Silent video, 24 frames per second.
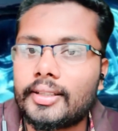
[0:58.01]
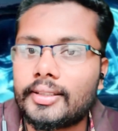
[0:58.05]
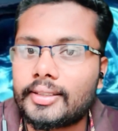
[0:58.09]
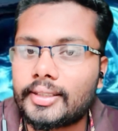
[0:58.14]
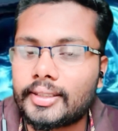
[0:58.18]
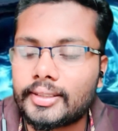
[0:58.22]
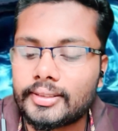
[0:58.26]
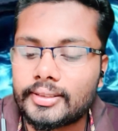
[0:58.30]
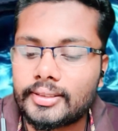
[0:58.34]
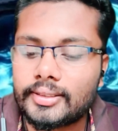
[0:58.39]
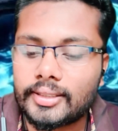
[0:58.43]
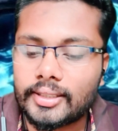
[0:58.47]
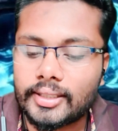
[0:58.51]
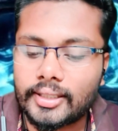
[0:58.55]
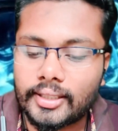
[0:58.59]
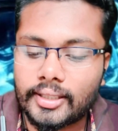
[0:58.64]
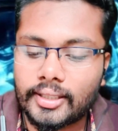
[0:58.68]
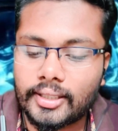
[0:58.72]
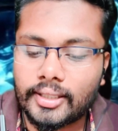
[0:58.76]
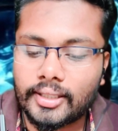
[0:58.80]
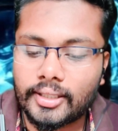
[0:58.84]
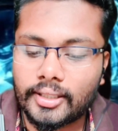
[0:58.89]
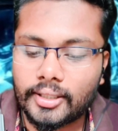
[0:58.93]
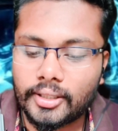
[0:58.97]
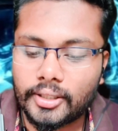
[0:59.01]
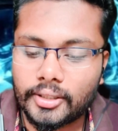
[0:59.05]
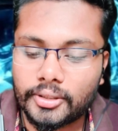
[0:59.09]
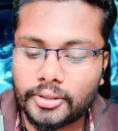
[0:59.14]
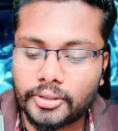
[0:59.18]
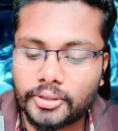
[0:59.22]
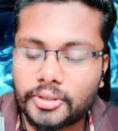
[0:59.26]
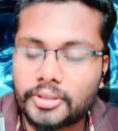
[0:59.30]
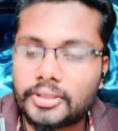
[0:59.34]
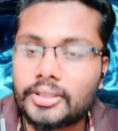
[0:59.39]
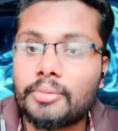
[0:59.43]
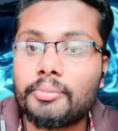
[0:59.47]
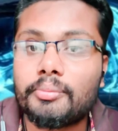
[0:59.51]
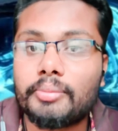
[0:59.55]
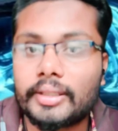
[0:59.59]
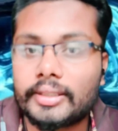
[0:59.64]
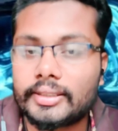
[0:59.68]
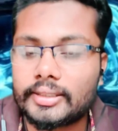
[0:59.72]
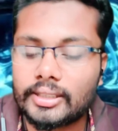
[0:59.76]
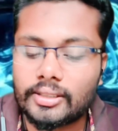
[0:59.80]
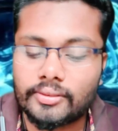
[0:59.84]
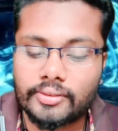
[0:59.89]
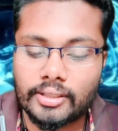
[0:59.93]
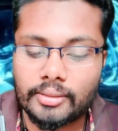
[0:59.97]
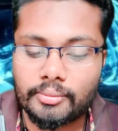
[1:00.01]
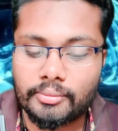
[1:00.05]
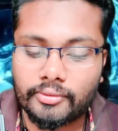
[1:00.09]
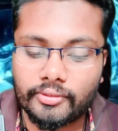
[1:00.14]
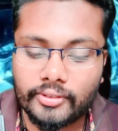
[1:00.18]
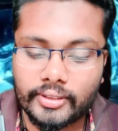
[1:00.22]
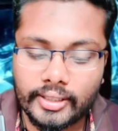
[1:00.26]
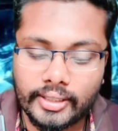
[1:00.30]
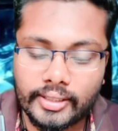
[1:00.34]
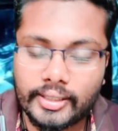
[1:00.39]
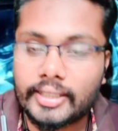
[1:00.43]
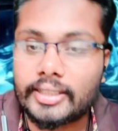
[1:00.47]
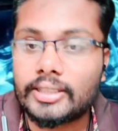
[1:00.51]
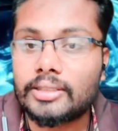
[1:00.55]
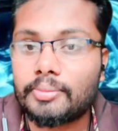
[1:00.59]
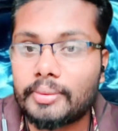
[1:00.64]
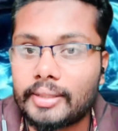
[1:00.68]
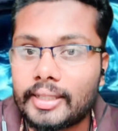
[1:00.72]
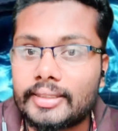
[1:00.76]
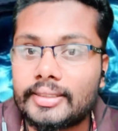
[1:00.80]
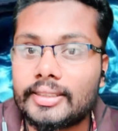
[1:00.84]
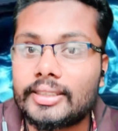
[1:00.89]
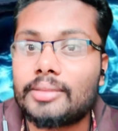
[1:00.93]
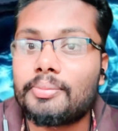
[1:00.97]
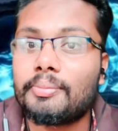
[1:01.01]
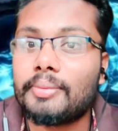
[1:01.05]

things due to some pressure from various places.